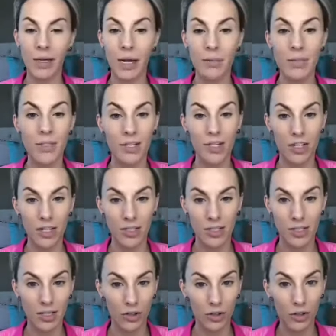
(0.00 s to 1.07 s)
such a
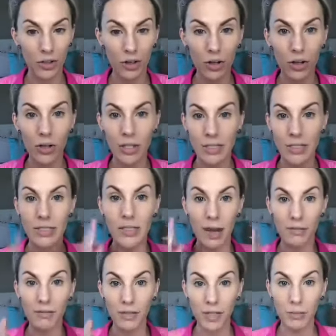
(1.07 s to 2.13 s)
concealer girl. It's
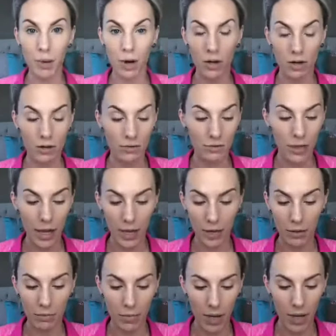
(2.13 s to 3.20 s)
definitely part of like
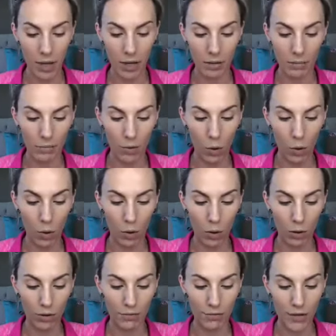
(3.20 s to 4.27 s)
my
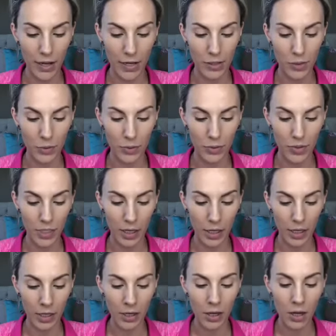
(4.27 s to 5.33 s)
whole face
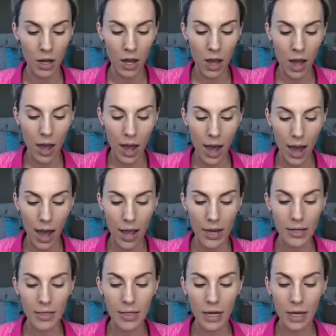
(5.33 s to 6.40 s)
routine.
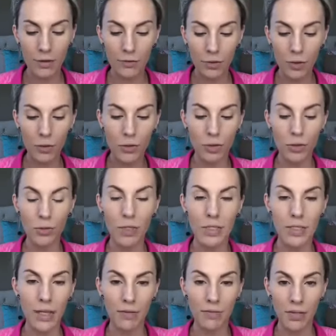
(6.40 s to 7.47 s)
And if you do the
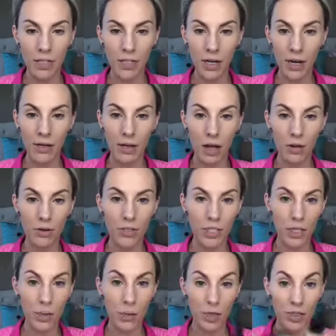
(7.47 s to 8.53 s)
$79
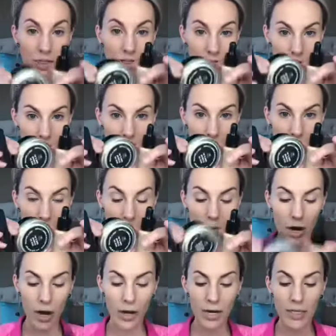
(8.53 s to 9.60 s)
deal with these 3
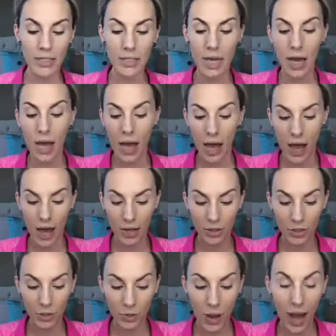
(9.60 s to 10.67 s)
products and
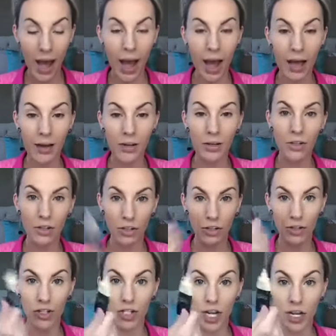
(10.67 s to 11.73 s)
you add your
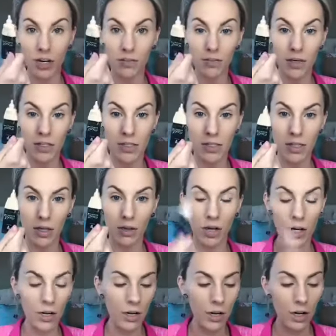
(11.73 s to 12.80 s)
shade of
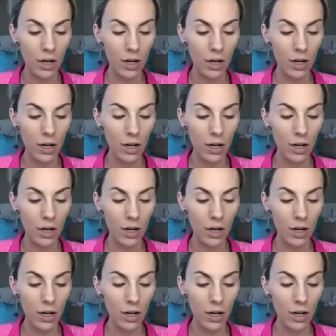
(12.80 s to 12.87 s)
concealer,